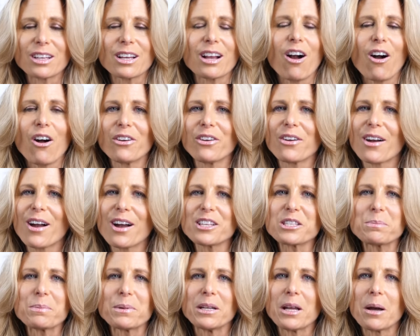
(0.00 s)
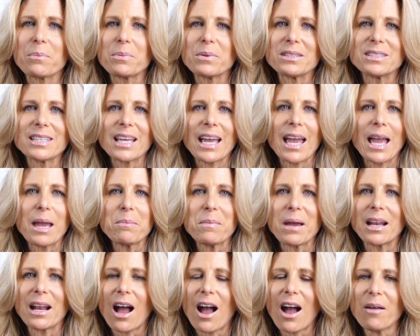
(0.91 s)
call your husband up and say, hey,
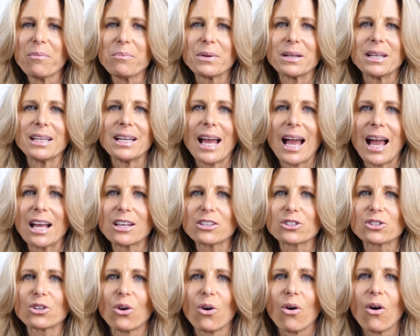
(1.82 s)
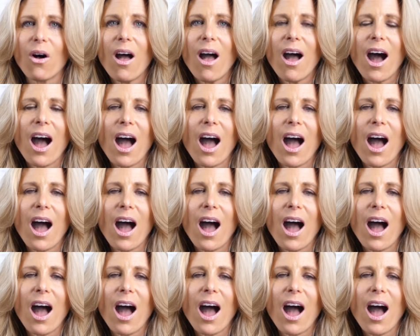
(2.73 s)
man, I've been an asshole.